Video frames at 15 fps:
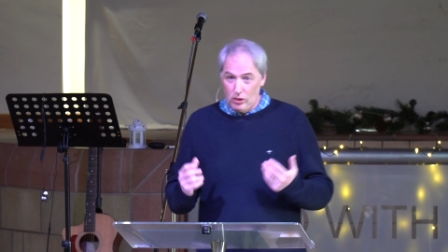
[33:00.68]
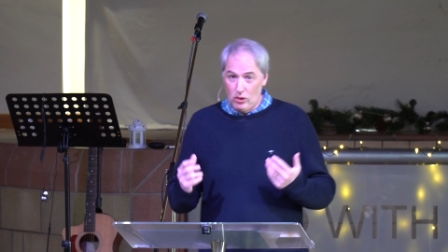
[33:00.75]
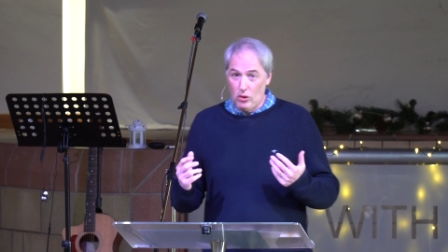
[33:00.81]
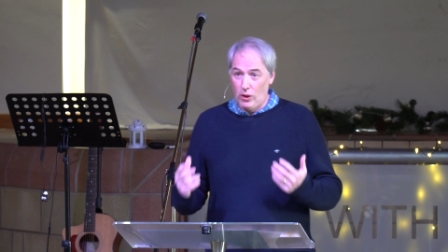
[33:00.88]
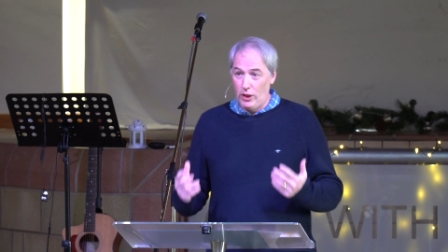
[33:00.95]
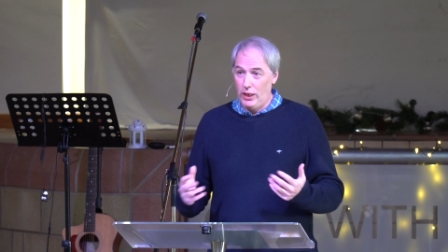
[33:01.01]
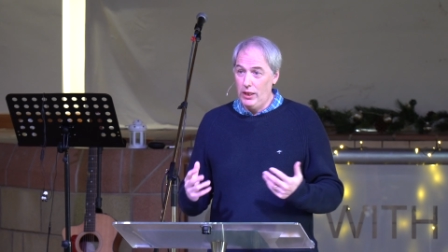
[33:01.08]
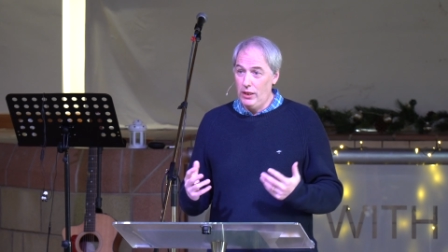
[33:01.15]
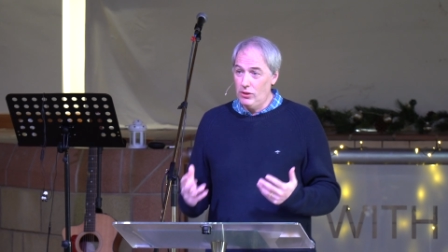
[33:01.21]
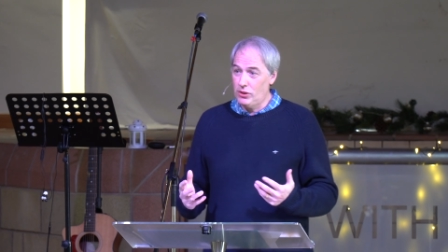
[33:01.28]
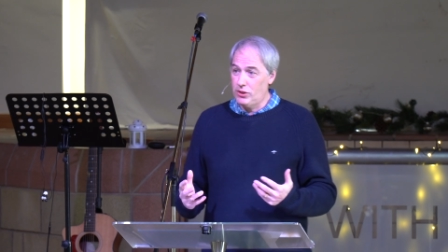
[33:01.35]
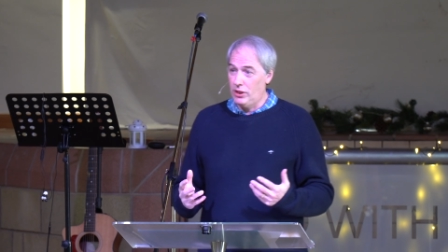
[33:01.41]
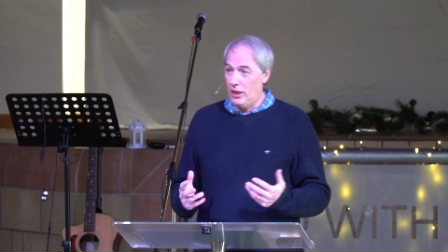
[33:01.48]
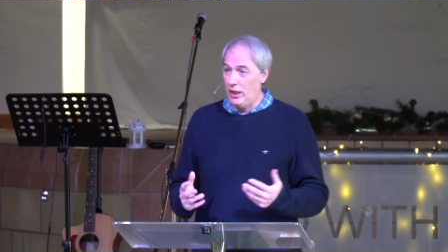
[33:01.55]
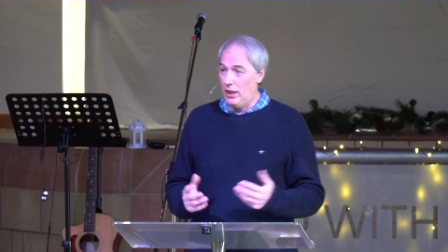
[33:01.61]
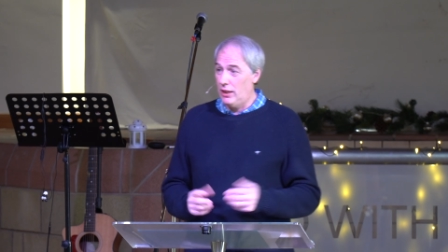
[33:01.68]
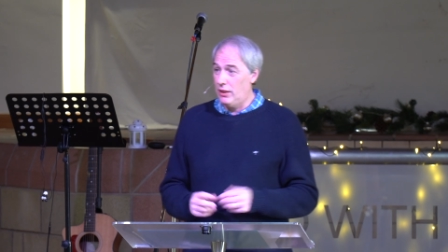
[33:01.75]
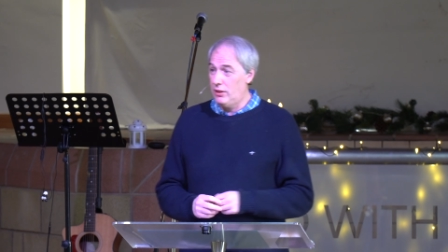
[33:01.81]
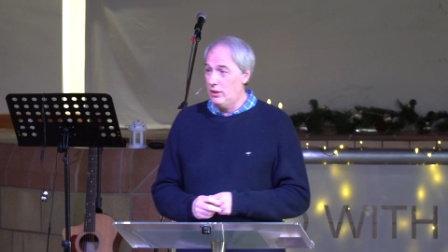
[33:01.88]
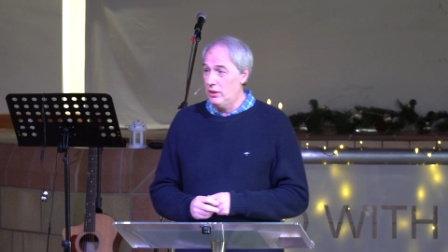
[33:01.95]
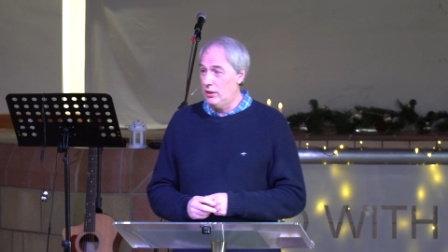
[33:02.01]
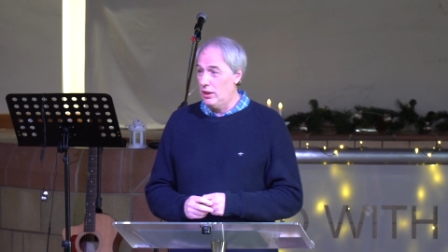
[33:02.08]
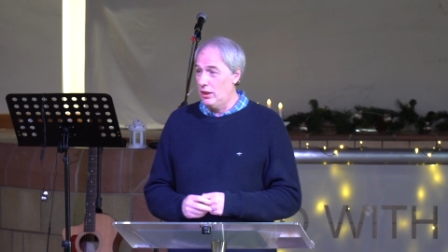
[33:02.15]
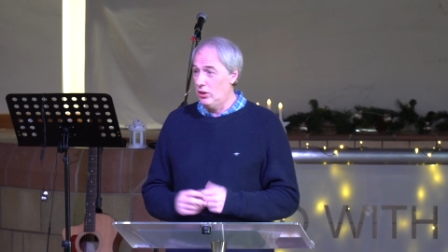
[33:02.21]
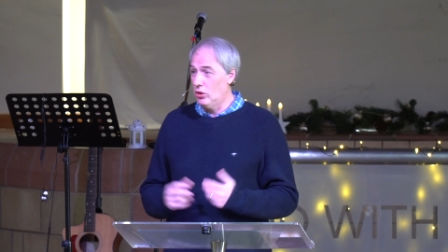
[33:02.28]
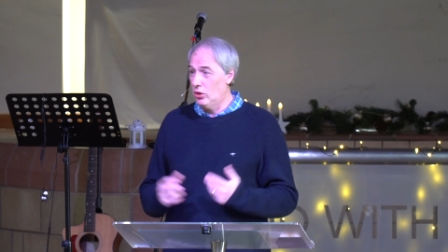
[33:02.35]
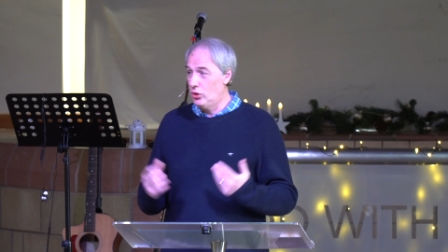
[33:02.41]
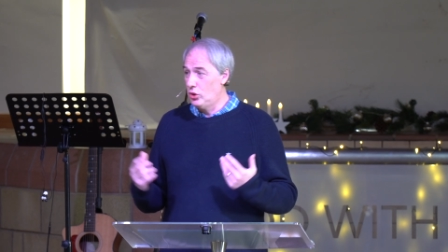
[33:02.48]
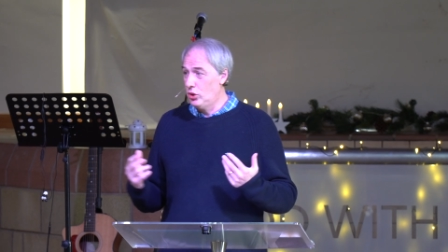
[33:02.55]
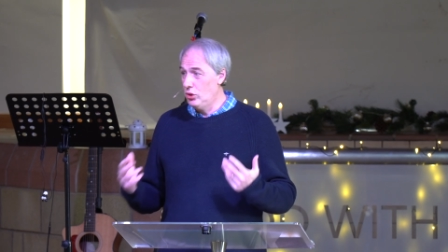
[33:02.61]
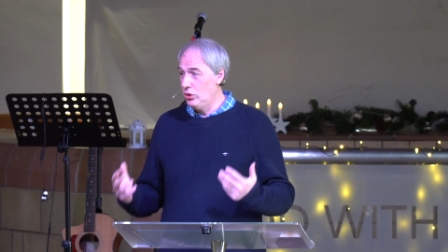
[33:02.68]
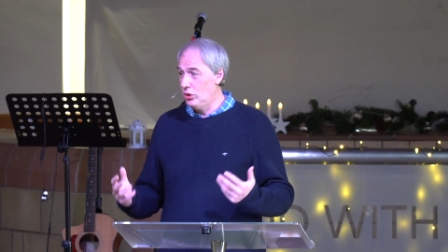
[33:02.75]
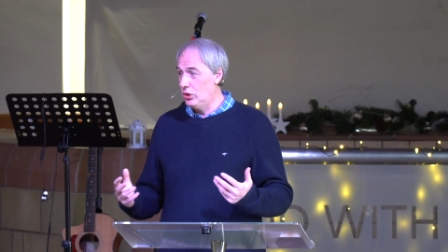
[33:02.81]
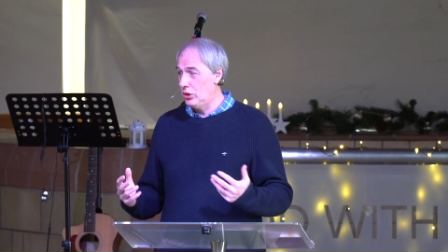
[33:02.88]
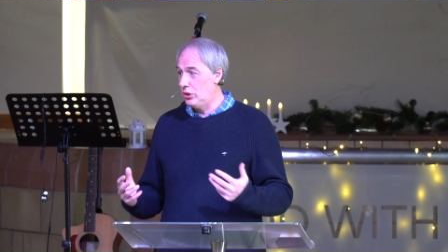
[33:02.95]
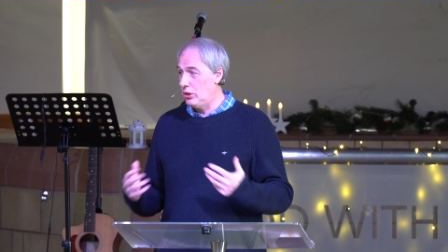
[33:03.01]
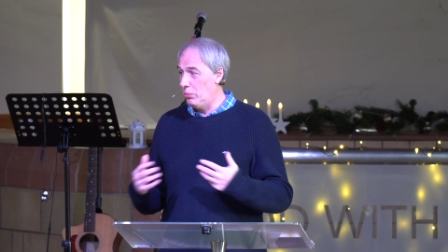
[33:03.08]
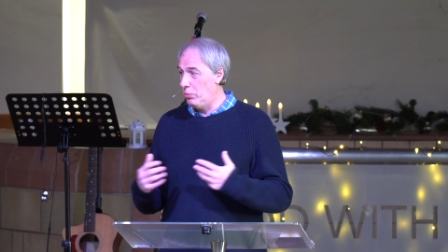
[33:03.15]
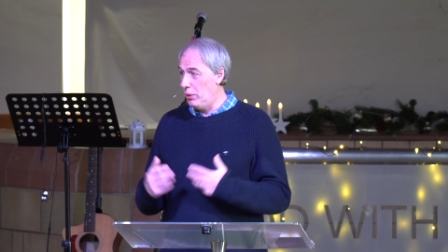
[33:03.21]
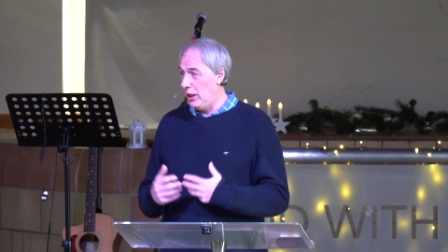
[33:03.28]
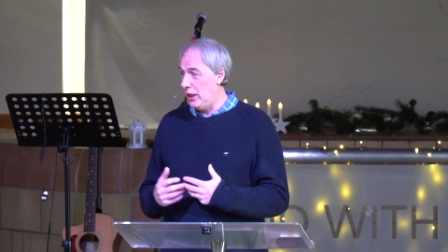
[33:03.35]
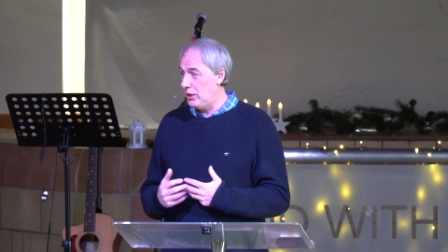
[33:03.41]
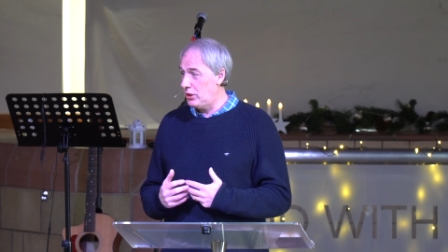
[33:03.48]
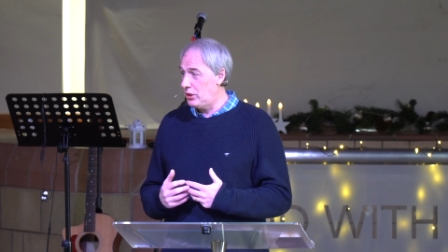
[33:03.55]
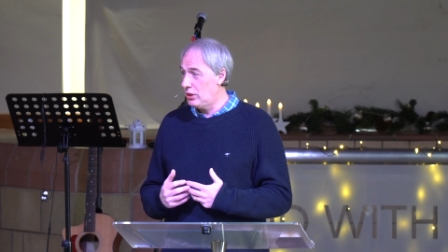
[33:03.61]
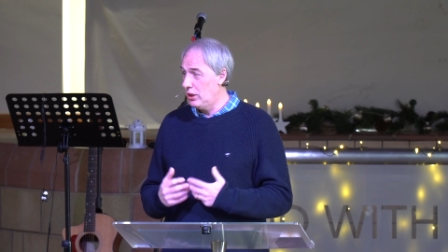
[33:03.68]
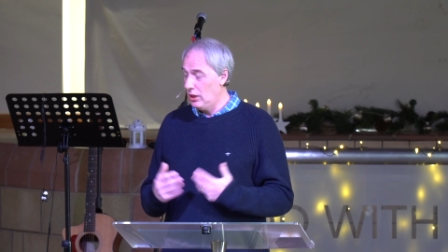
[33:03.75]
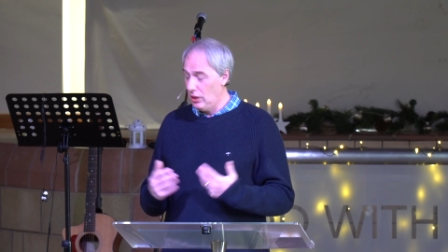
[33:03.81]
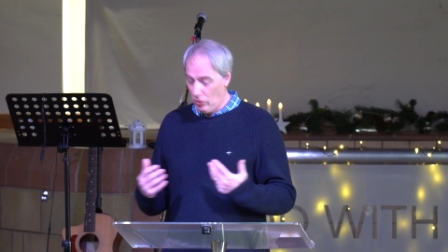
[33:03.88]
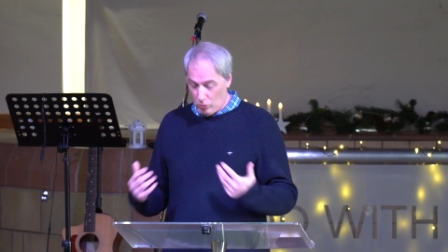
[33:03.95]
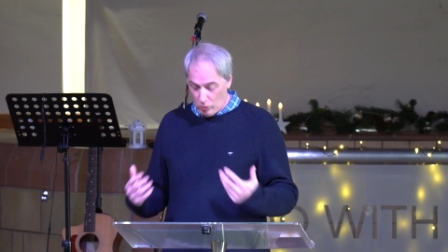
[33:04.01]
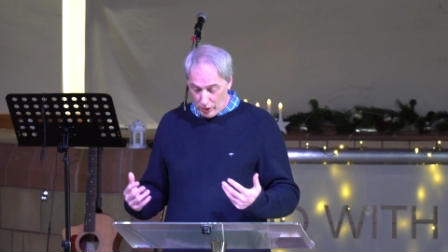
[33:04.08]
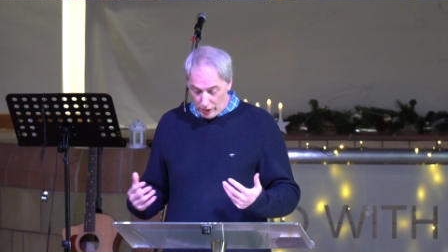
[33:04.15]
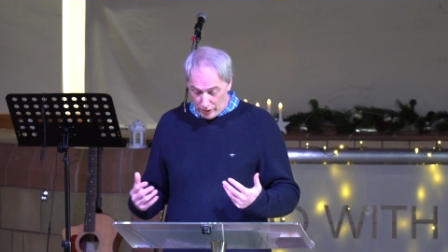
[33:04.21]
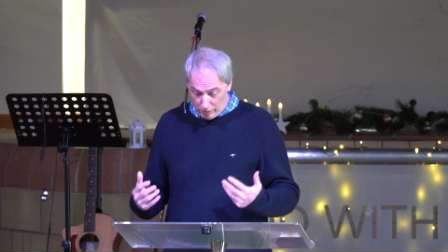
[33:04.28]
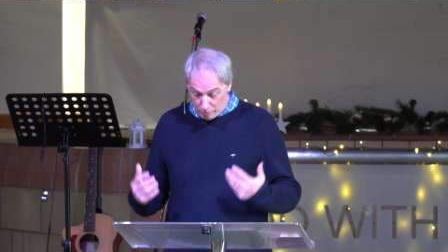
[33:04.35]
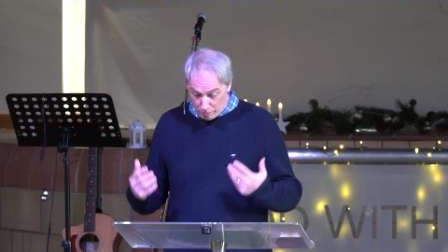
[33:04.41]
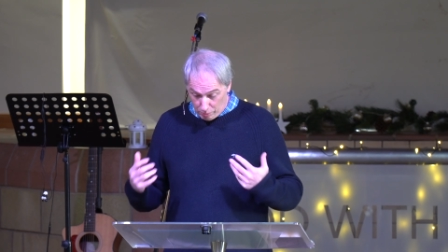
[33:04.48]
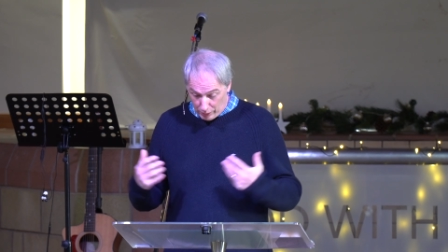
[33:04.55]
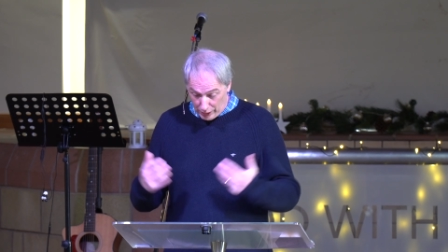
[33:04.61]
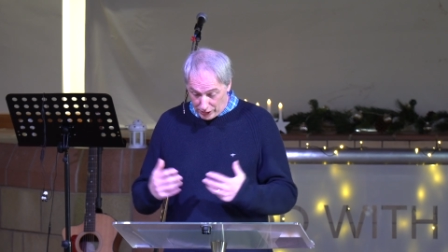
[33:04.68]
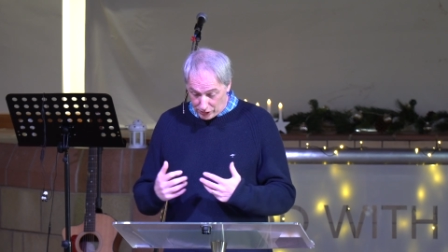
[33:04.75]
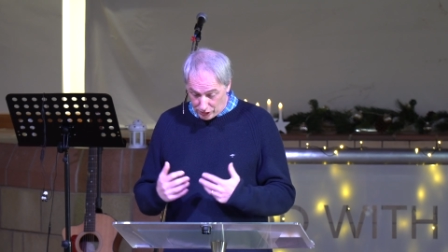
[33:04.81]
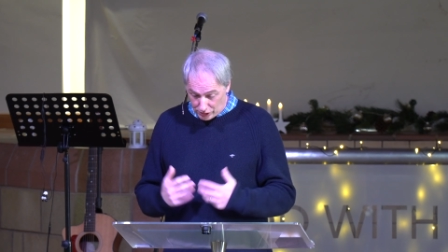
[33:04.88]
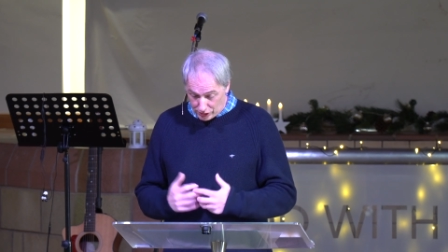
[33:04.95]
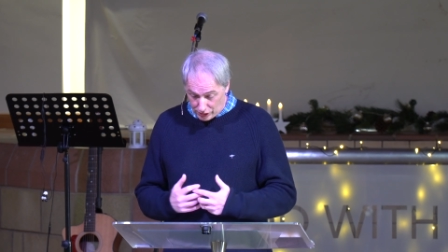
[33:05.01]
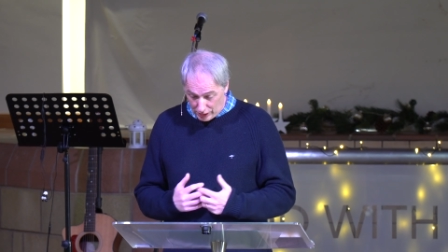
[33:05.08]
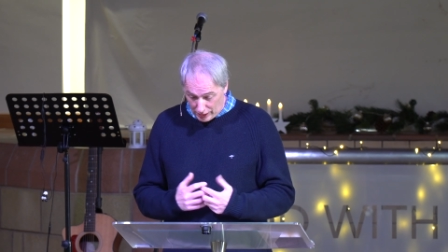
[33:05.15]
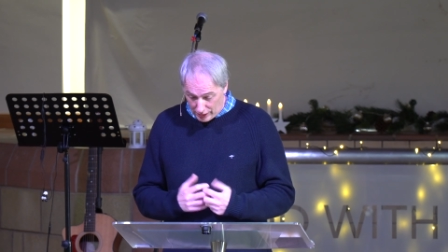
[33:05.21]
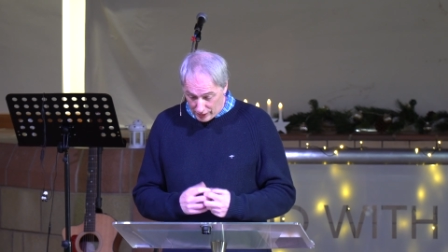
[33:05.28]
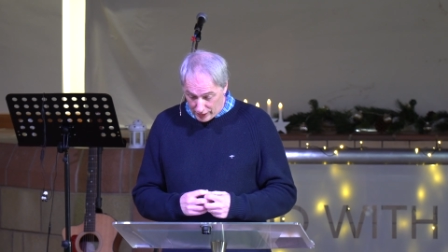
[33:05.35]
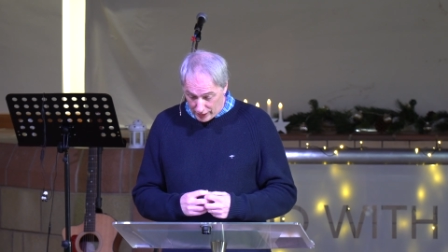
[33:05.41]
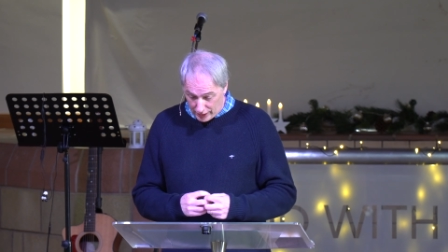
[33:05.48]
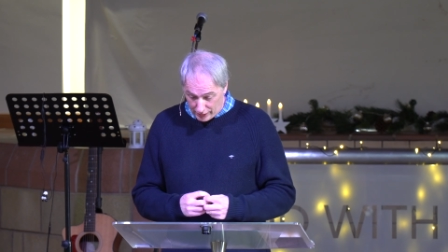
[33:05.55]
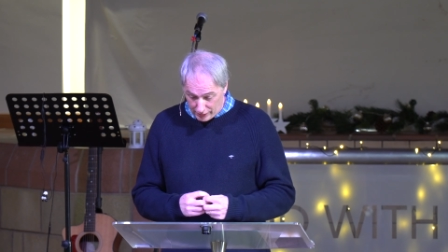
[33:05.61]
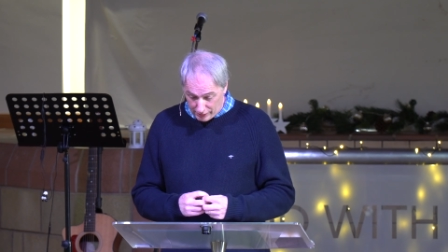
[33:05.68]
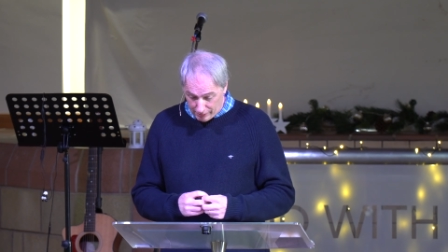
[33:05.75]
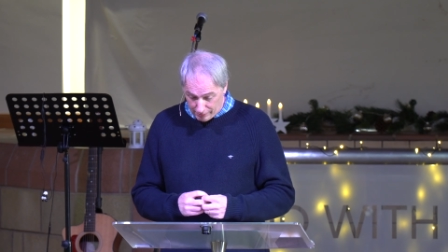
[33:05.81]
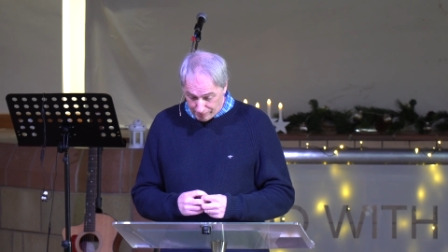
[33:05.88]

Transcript: God hears that and God chooses to bless one, bless us in that.